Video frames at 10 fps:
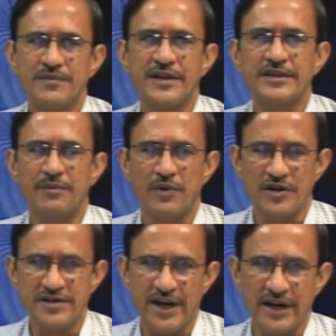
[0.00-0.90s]
the
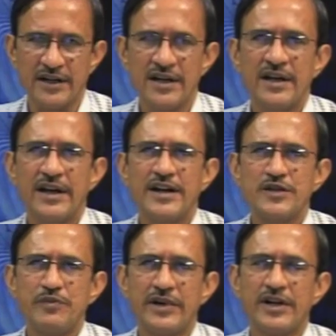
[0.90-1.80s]
project, it is
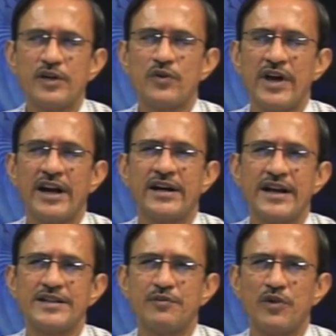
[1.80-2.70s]
better to
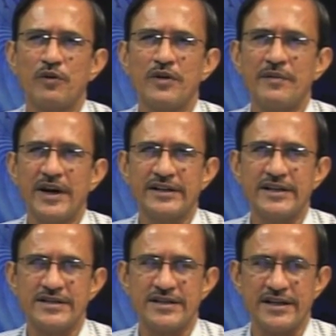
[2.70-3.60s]
characterize the problem at
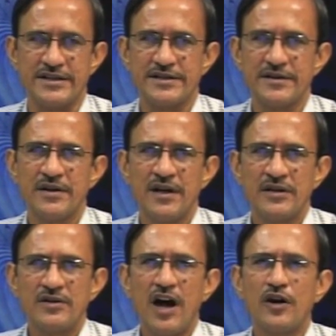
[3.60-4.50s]
this stage.
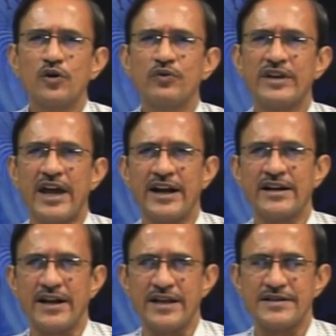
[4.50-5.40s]
Now, how do we
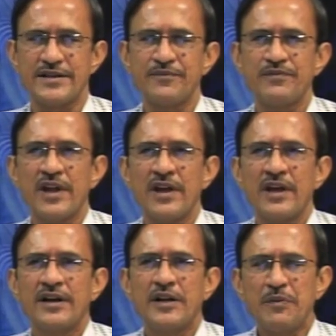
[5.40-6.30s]
characterize?
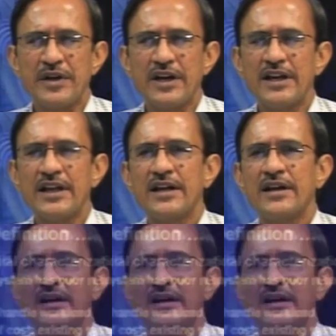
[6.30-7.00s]
Typically,